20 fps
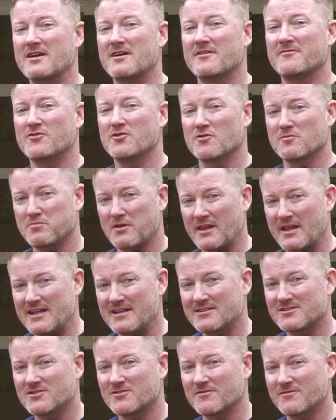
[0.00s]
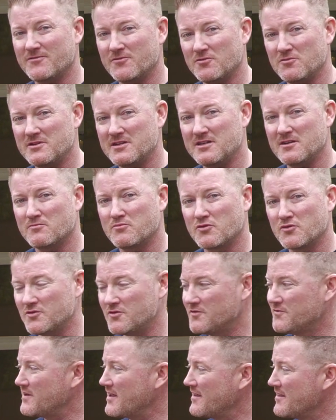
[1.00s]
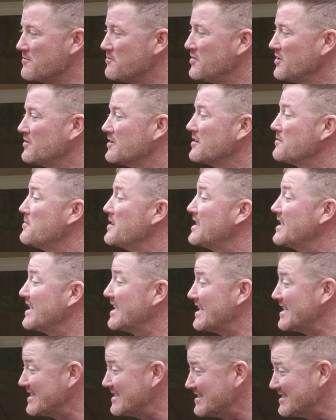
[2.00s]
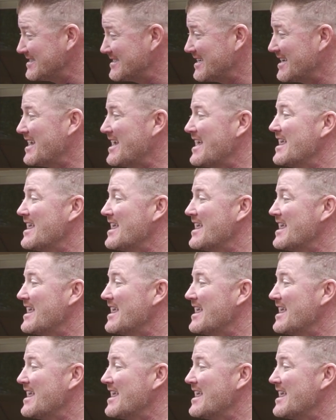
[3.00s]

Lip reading: of your plans are fully approved and the building begins,